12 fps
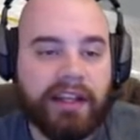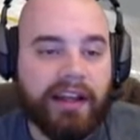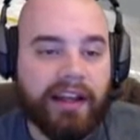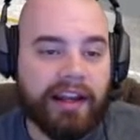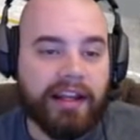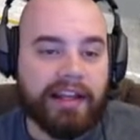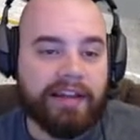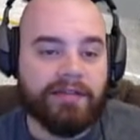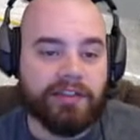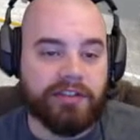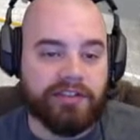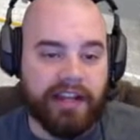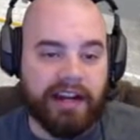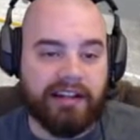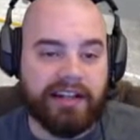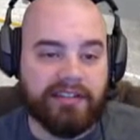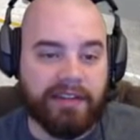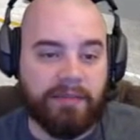and it gives your
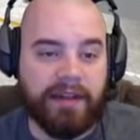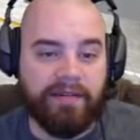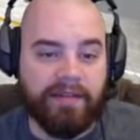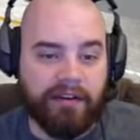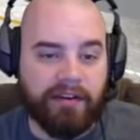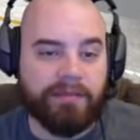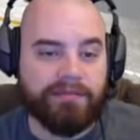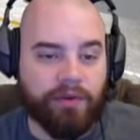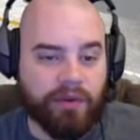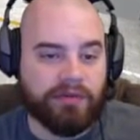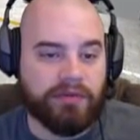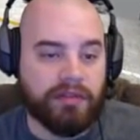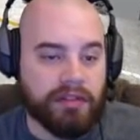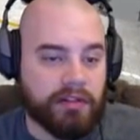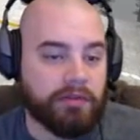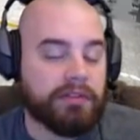satellite something very important to do.